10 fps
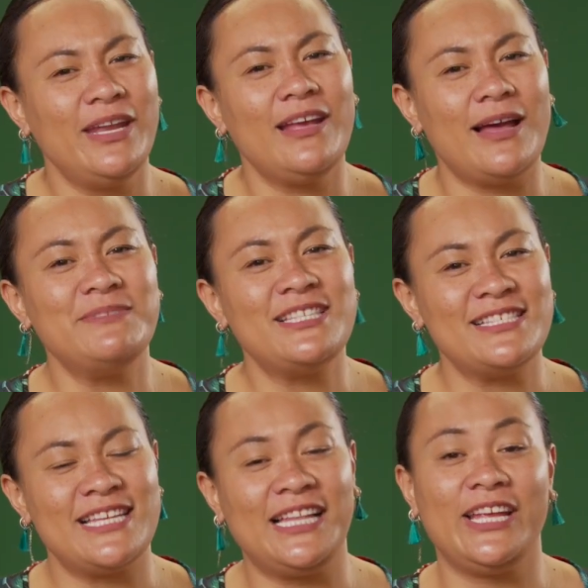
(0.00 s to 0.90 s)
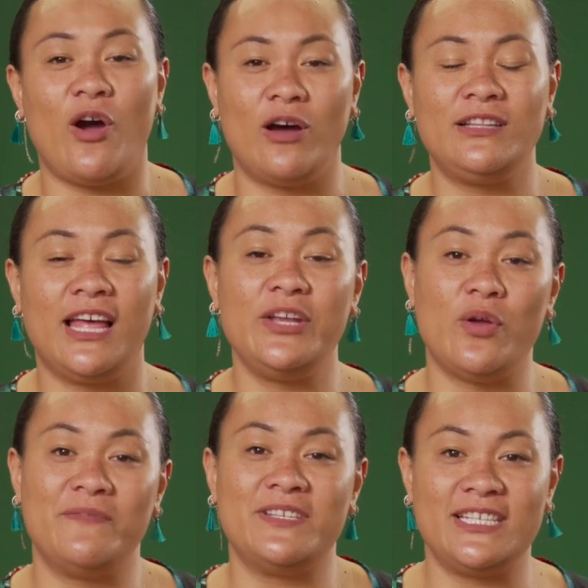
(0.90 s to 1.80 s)
it comes to selling online
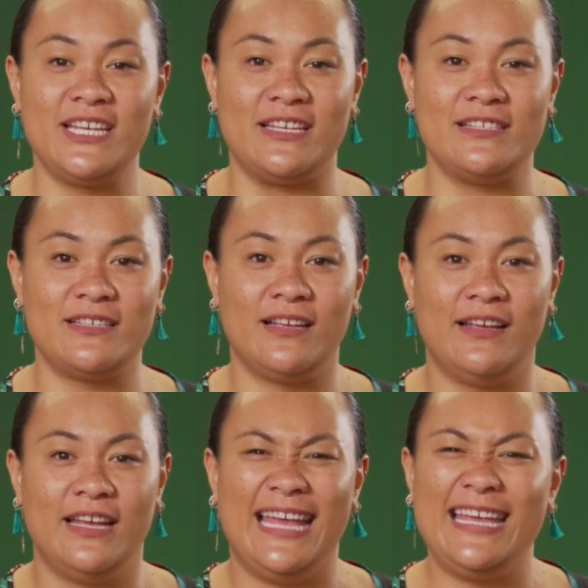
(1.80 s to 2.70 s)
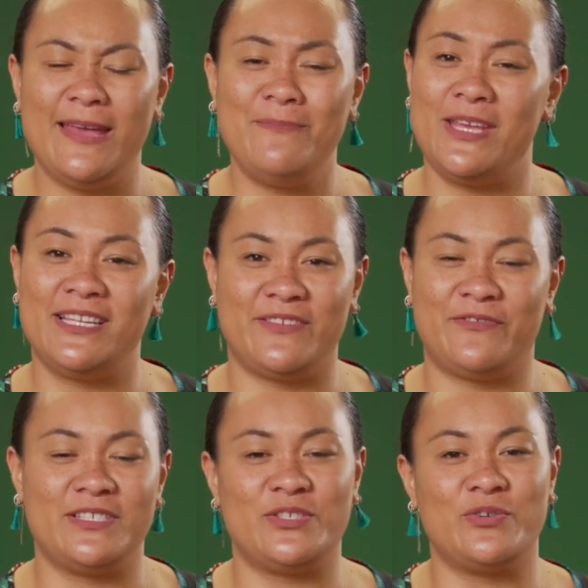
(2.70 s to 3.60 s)
overseas, it can be a
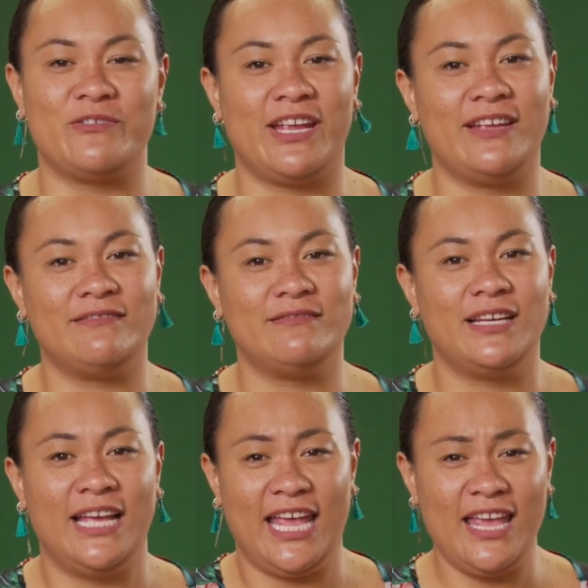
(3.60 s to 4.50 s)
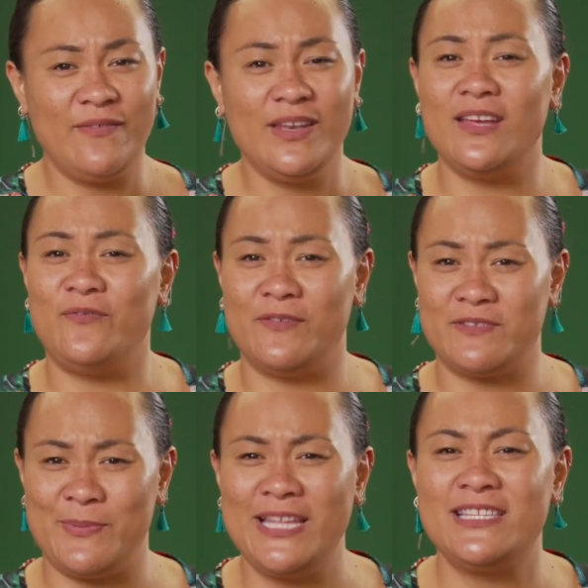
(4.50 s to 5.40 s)
different story, even if you've
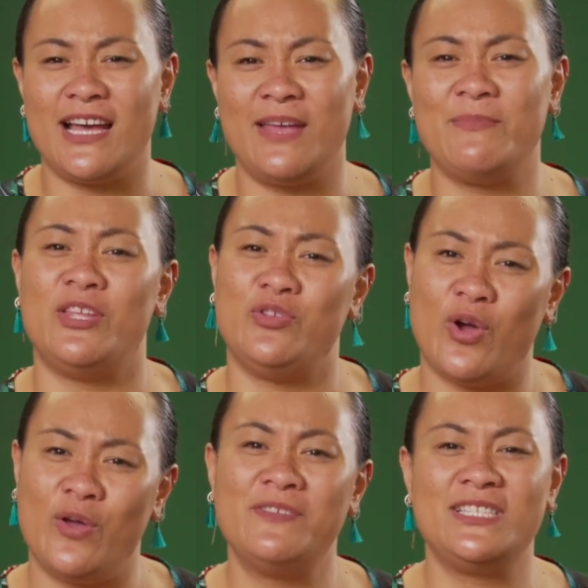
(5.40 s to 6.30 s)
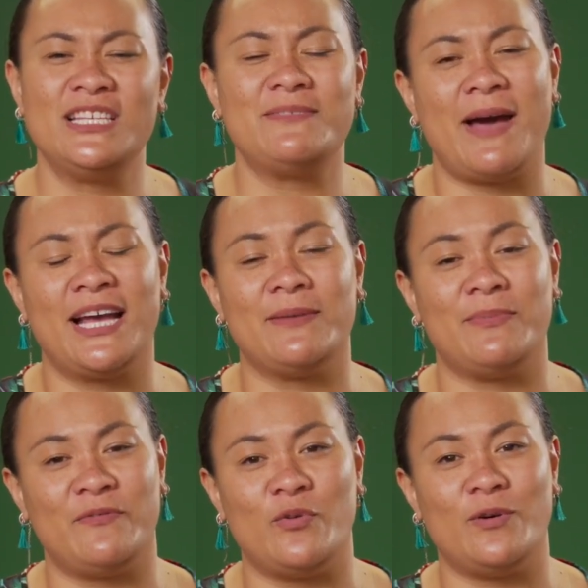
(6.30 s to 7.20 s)
spent time in your overseas market
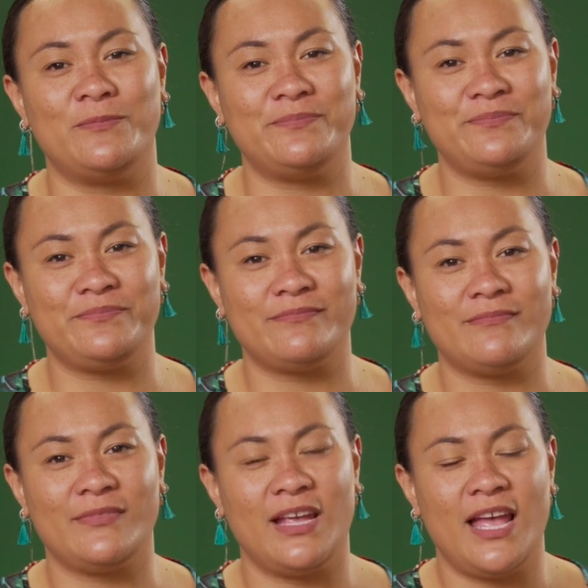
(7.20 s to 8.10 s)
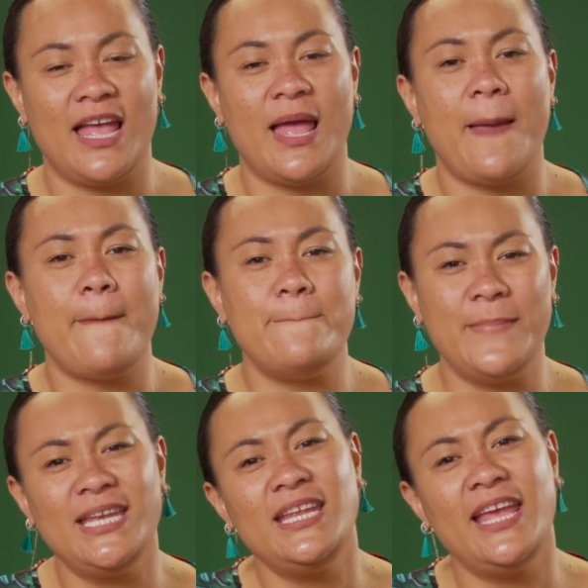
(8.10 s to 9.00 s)
before.
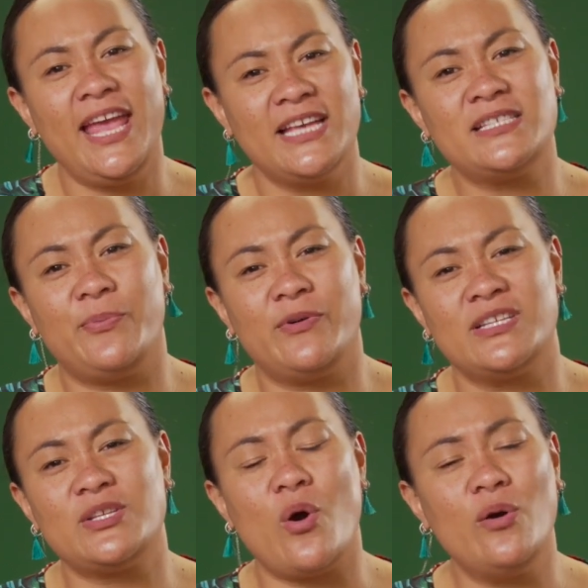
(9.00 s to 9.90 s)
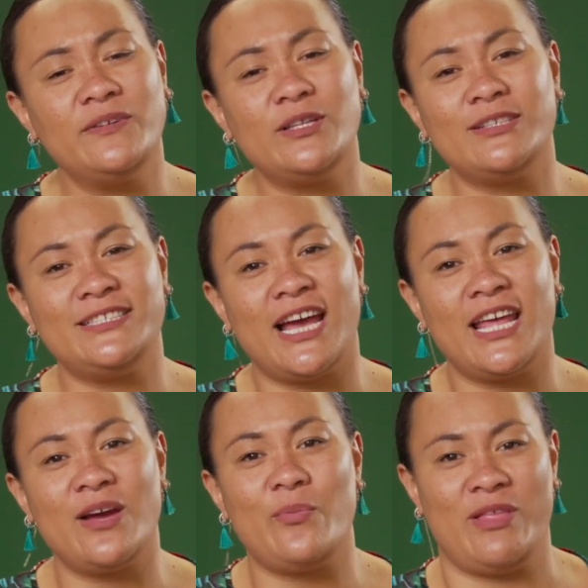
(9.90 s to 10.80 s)
Many exporters overlook
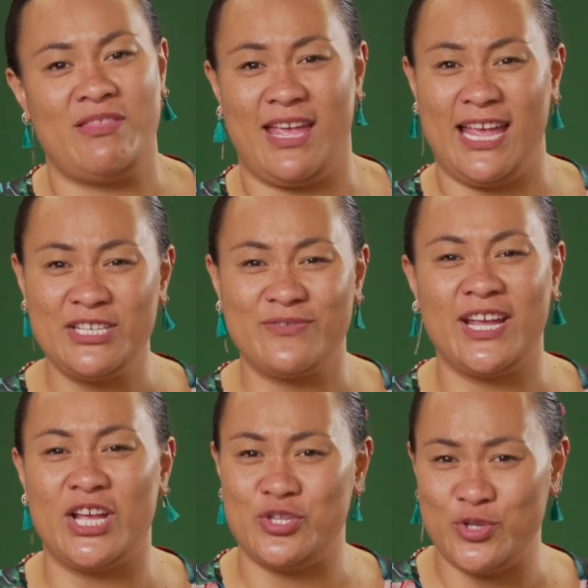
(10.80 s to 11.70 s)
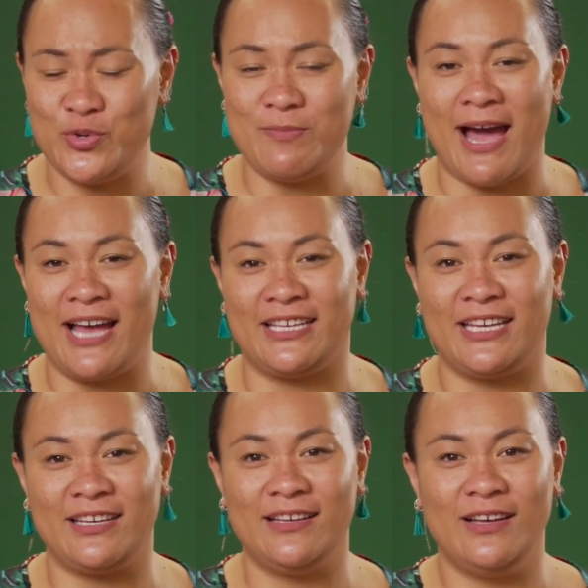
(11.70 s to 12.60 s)
data when they're entering a new
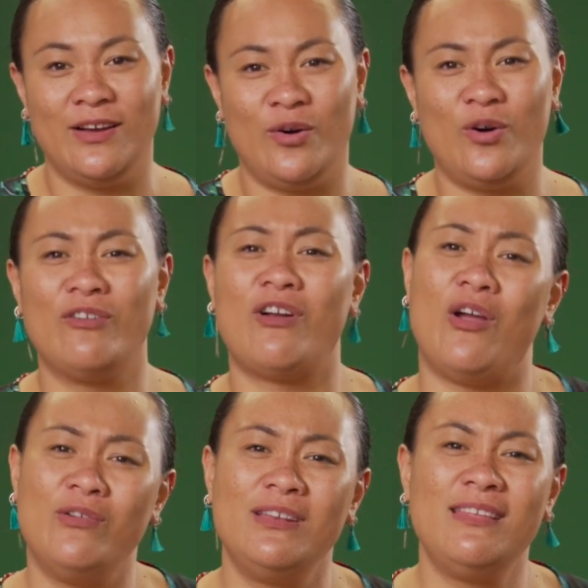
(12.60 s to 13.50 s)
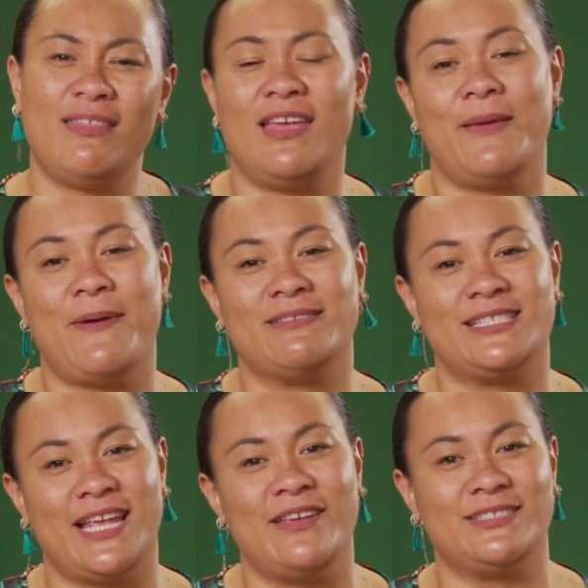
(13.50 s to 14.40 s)
market or only think about
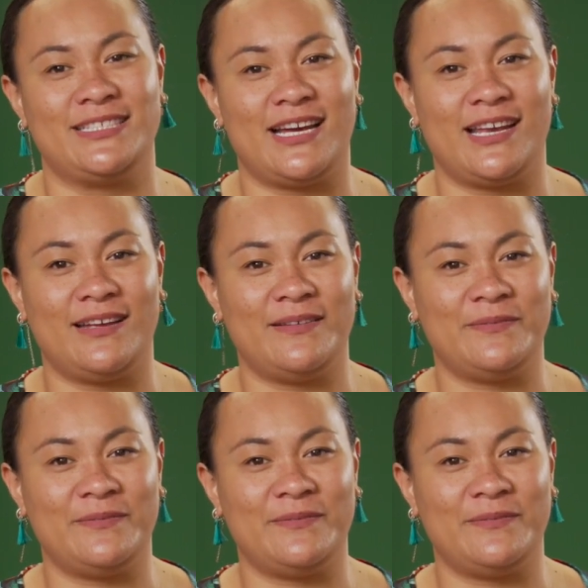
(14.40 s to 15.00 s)
sales data.